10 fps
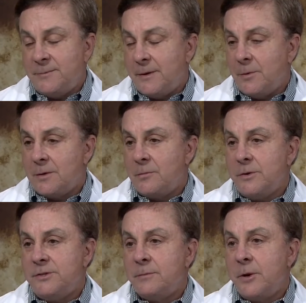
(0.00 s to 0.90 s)
me,
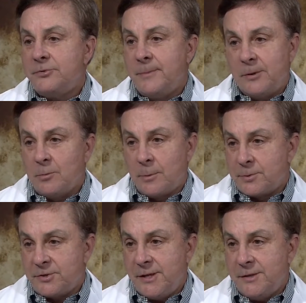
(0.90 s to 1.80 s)
what's your most memorable
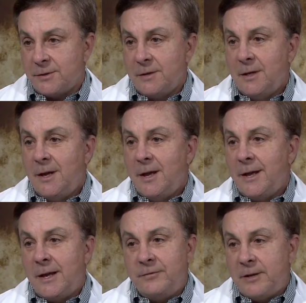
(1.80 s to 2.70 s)
procedure?
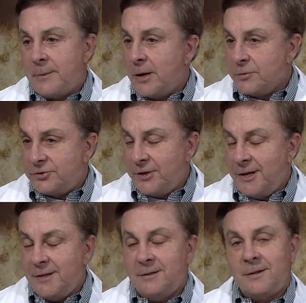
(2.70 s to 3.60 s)
And I've done my own
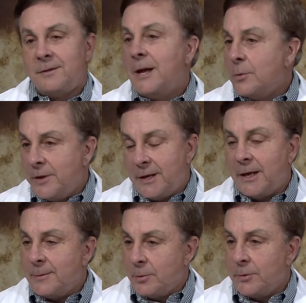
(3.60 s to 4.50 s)
son, not with the
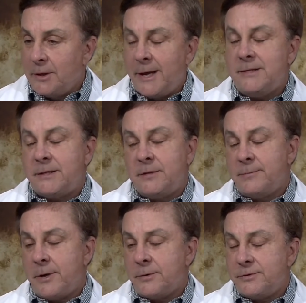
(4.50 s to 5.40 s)
inlay, but with LASIK. I've done
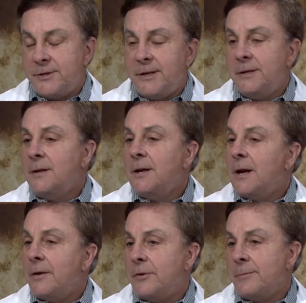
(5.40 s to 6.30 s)
my own son.
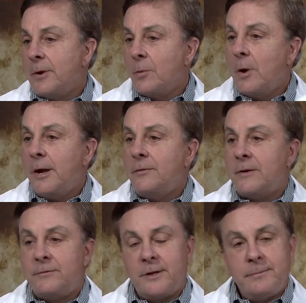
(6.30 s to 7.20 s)
I've done my wife.
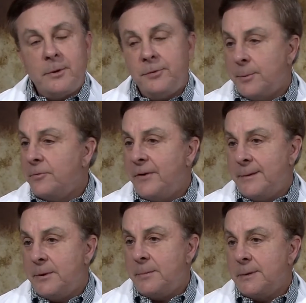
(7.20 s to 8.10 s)
I've done multiple
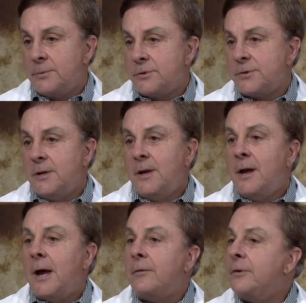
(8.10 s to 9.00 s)
family members.
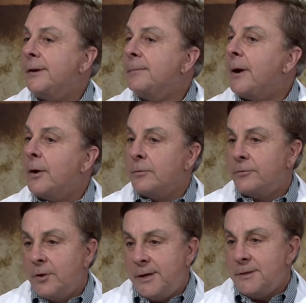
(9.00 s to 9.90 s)
I've done my own
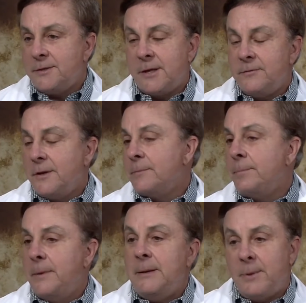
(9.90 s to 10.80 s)
friends, and I've done
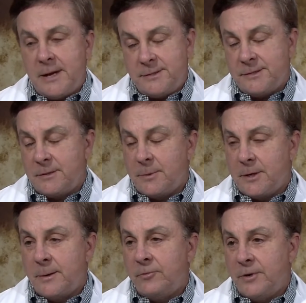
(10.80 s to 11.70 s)
many patients that have
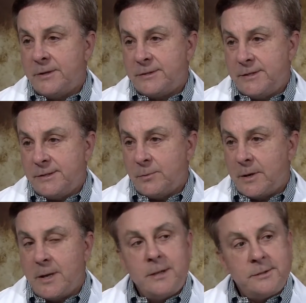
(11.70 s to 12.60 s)
become friends since
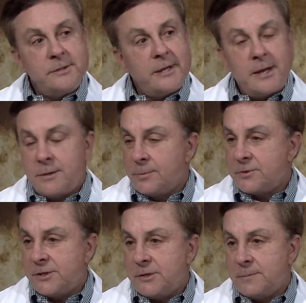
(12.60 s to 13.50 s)
I had the procedure